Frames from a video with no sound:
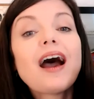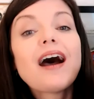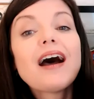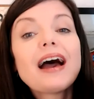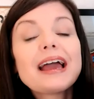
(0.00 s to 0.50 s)

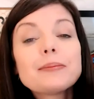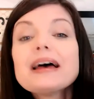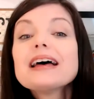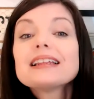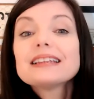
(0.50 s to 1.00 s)

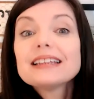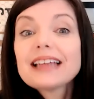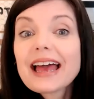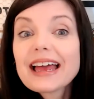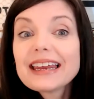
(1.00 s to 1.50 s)
I'm
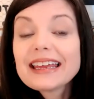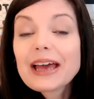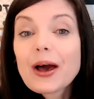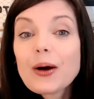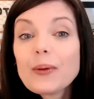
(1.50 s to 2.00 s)
letting
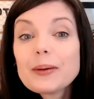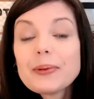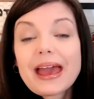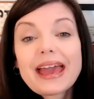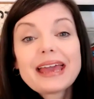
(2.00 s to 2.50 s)
go a
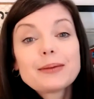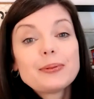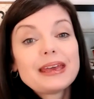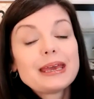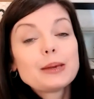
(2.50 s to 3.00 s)

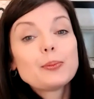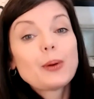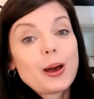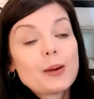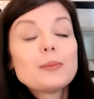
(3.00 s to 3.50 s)
baby
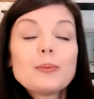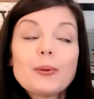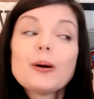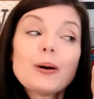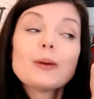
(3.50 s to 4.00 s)

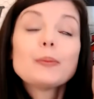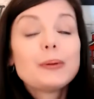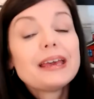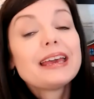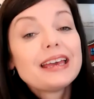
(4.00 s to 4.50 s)

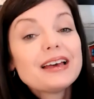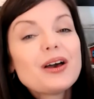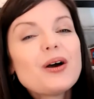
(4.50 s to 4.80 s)
bumblebee.